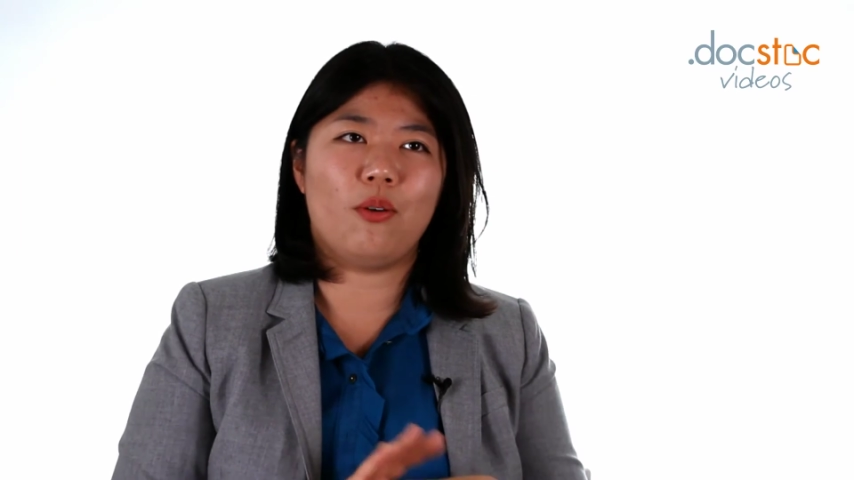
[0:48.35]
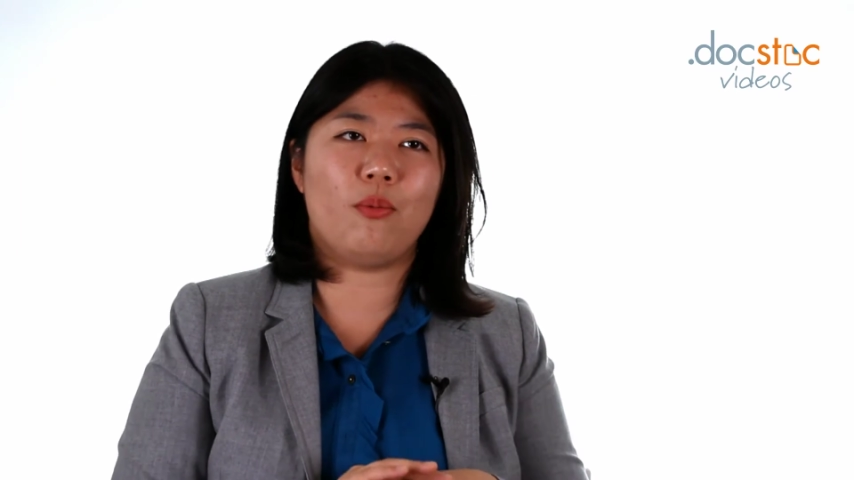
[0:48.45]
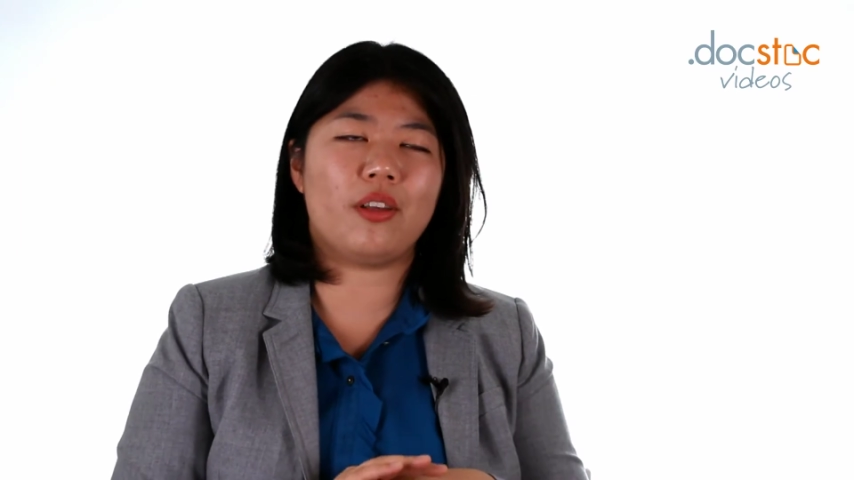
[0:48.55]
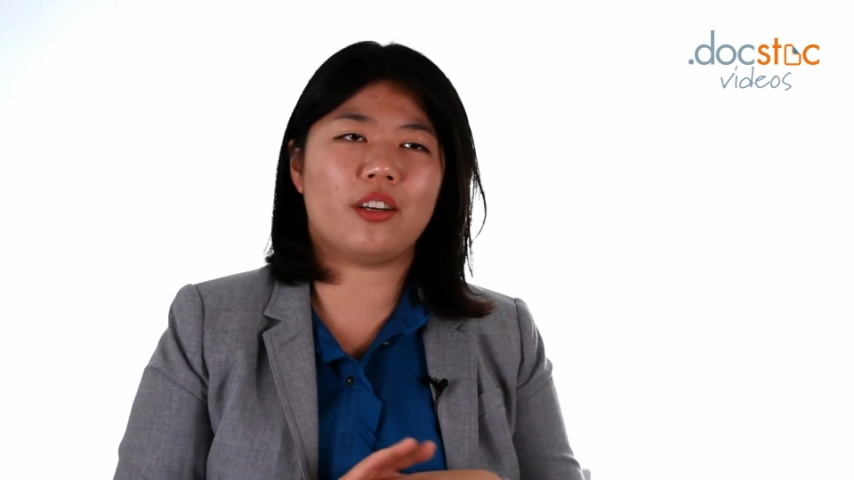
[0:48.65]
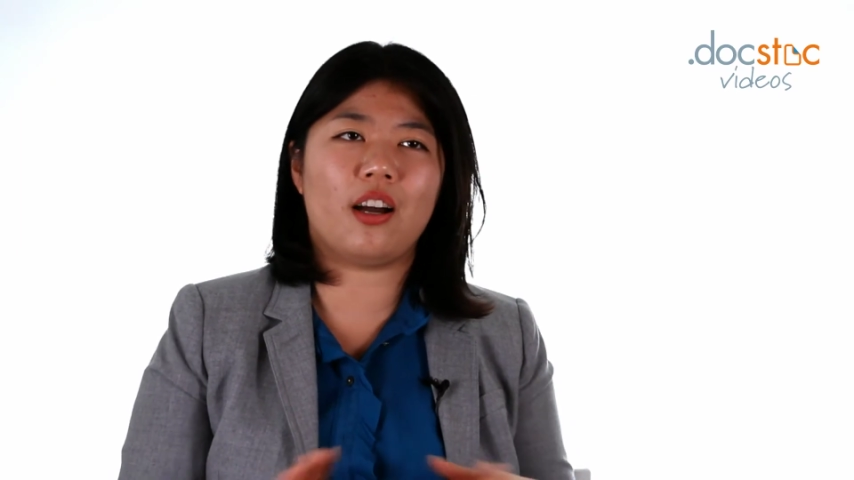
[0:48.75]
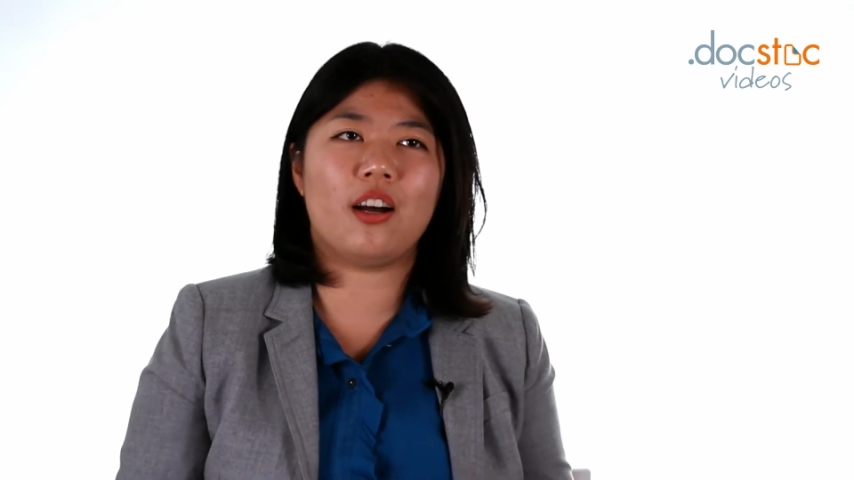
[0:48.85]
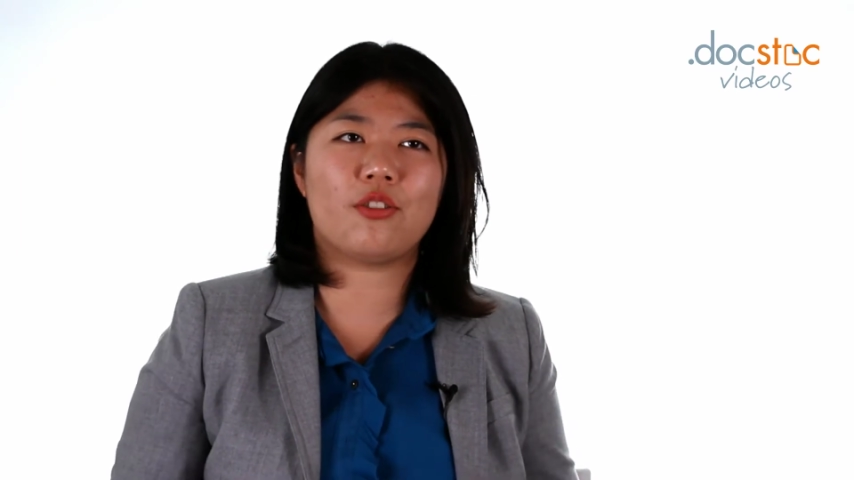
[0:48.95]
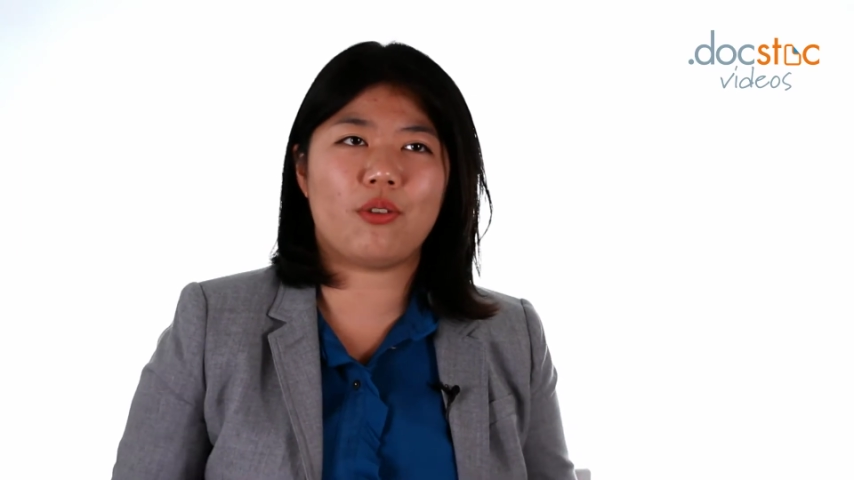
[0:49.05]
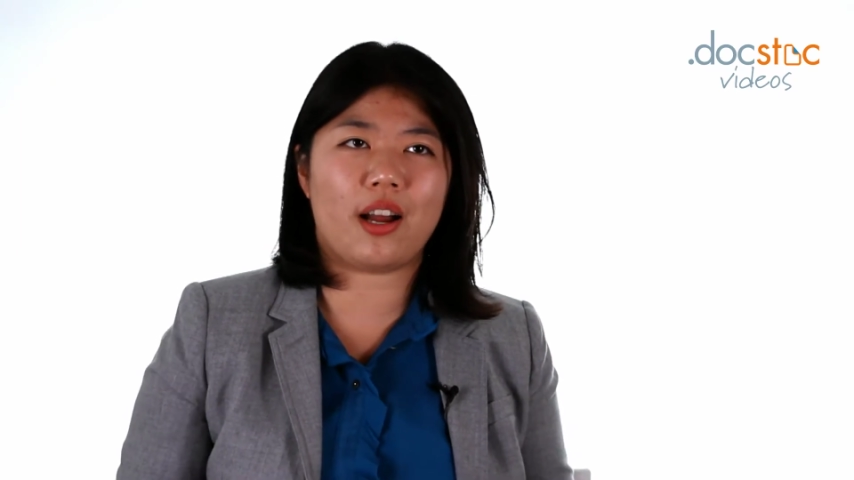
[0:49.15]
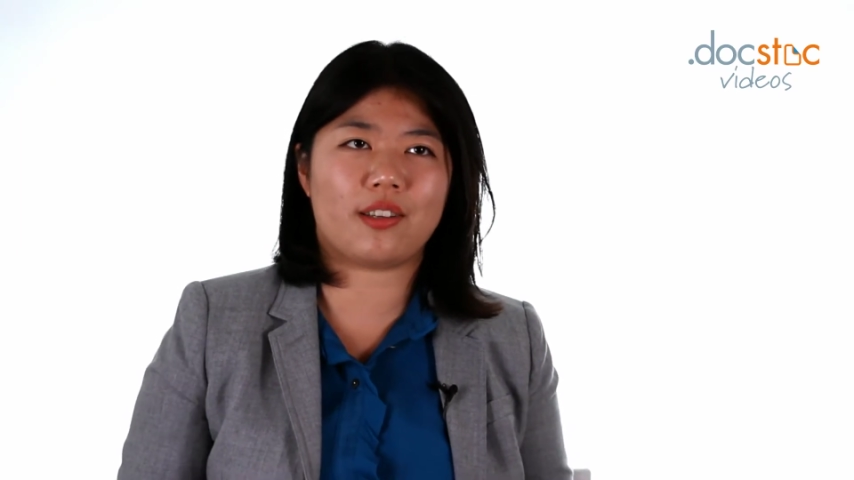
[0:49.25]
with a
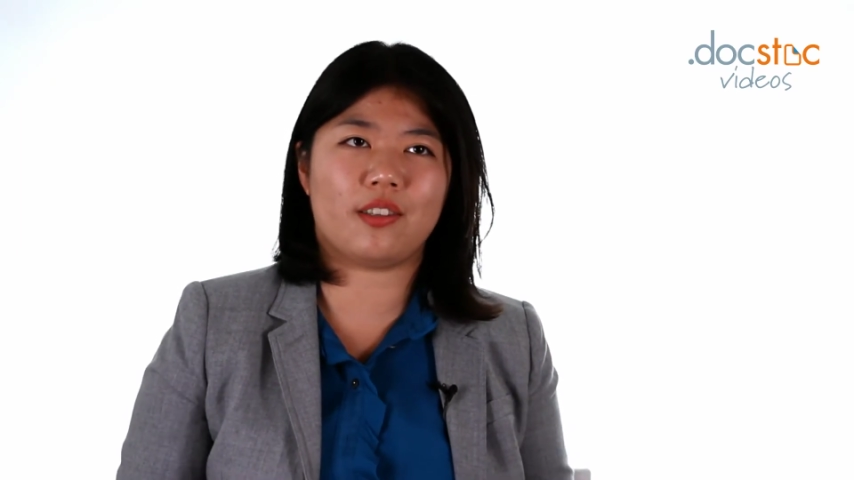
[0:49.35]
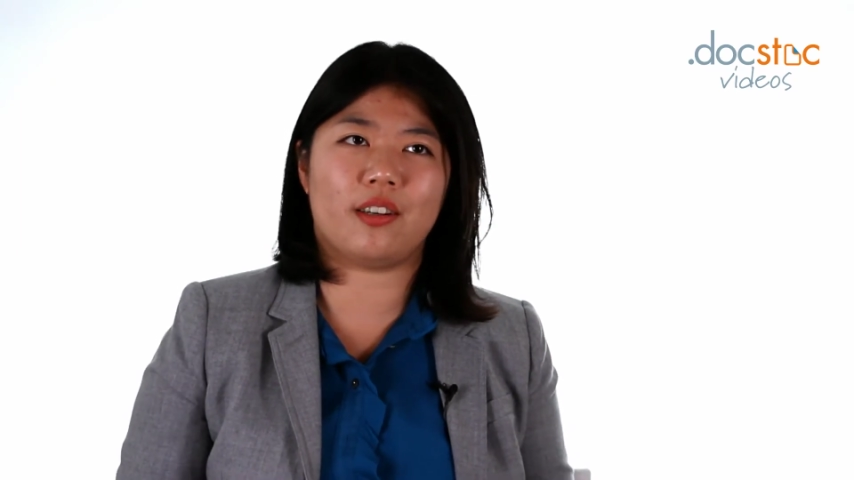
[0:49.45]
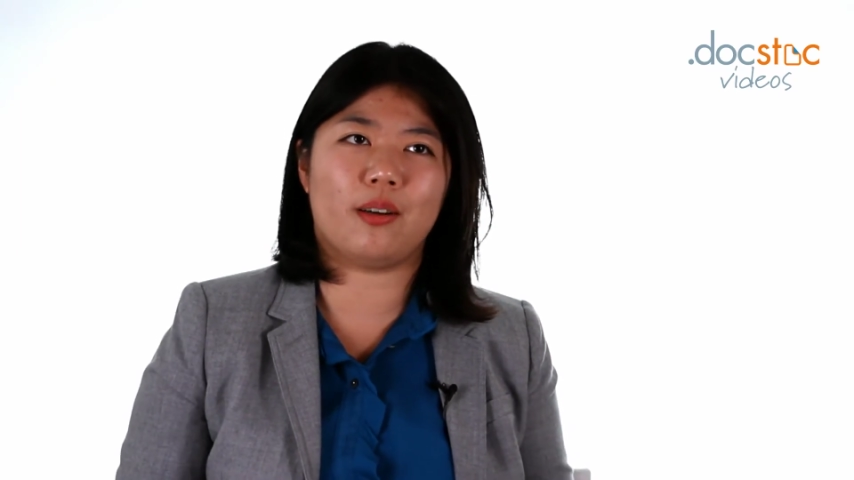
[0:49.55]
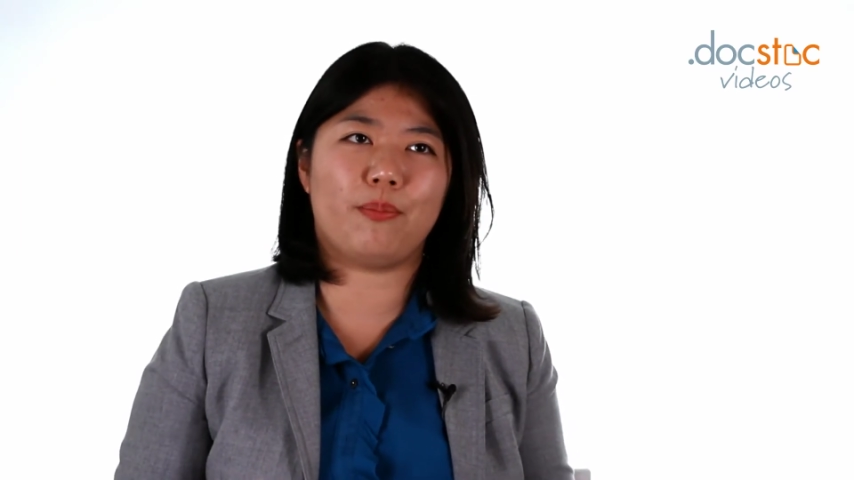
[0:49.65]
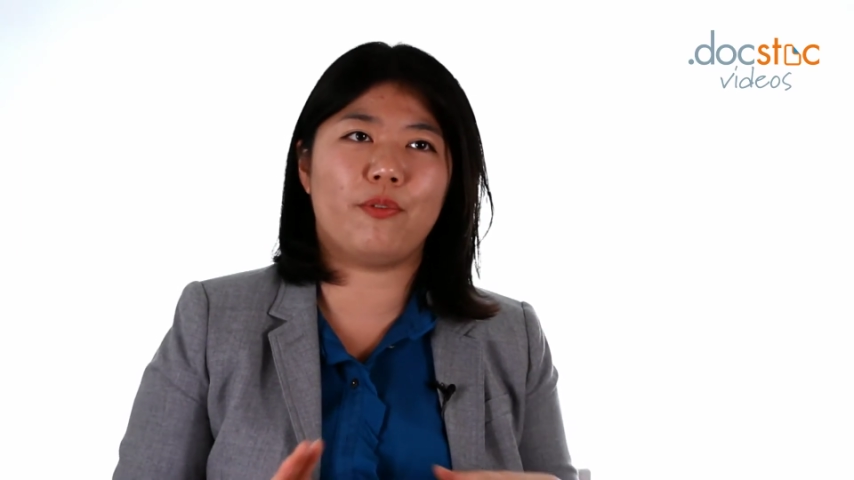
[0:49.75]
contractor